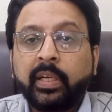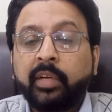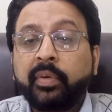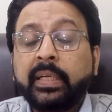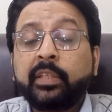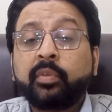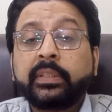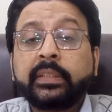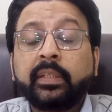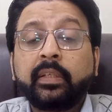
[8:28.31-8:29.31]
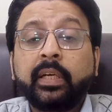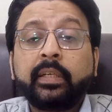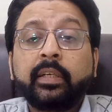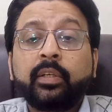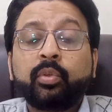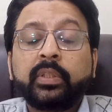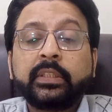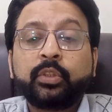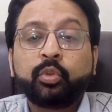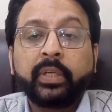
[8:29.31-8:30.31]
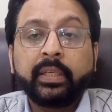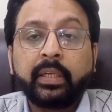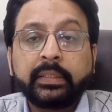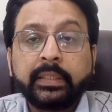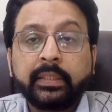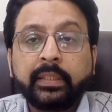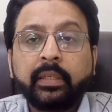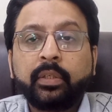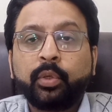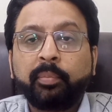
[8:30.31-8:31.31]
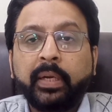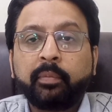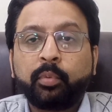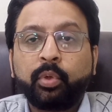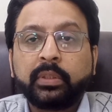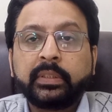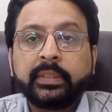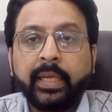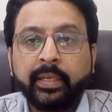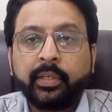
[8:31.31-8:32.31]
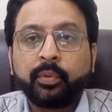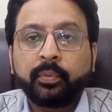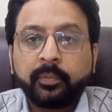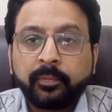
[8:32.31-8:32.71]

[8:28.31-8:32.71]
If any question related to this, you can ask in the comment box. Thank you.